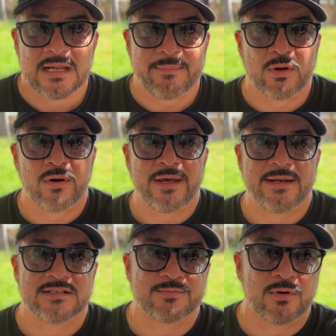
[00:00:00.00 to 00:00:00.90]
Let me go
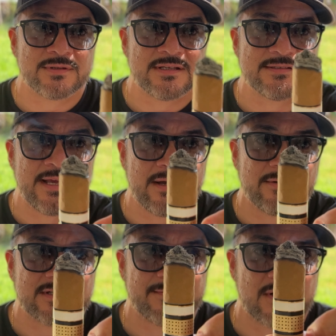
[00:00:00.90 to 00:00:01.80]
ahead and smoke this
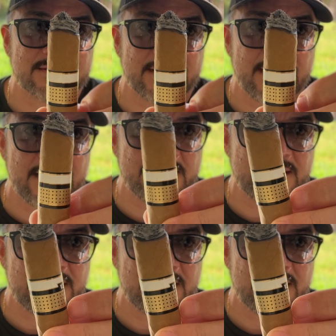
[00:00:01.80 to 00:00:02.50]
down as far as I can,